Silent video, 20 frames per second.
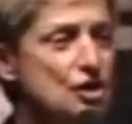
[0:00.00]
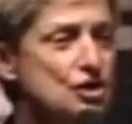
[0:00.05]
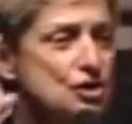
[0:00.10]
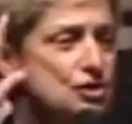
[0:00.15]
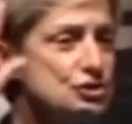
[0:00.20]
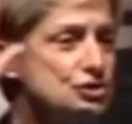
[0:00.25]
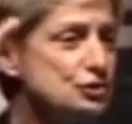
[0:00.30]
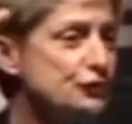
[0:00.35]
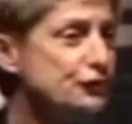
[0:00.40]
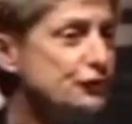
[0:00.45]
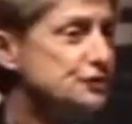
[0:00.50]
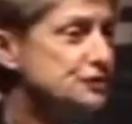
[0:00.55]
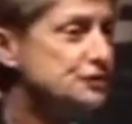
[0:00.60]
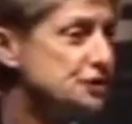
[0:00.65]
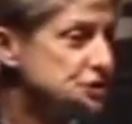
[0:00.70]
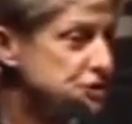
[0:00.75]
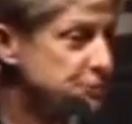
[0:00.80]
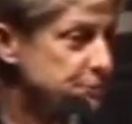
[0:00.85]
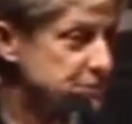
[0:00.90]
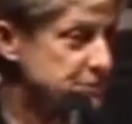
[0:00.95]
So for
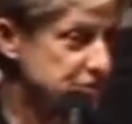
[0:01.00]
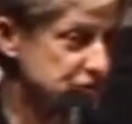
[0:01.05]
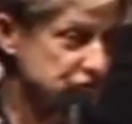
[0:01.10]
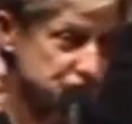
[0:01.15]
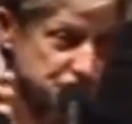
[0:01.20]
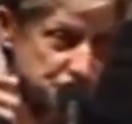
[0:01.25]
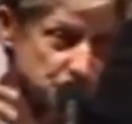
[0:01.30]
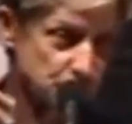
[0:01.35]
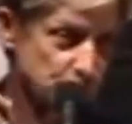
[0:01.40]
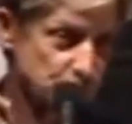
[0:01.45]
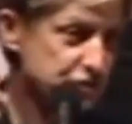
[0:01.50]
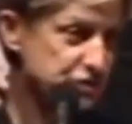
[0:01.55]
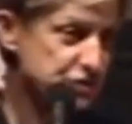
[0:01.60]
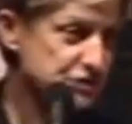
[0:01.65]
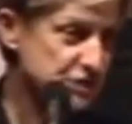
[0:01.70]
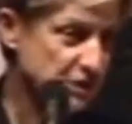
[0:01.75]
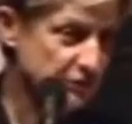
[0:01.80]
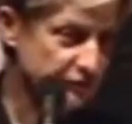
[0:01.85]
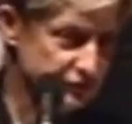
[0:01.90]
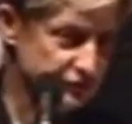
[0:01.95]
such a position, which is
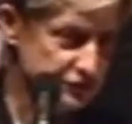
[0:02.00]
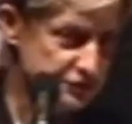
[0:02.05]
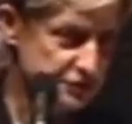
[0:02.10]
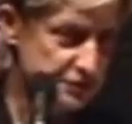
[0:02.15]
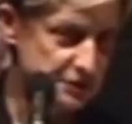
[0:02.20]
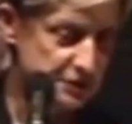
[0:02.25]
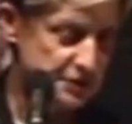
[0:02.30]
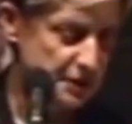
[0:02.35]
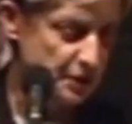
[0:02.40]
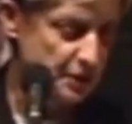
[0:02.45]
obviously not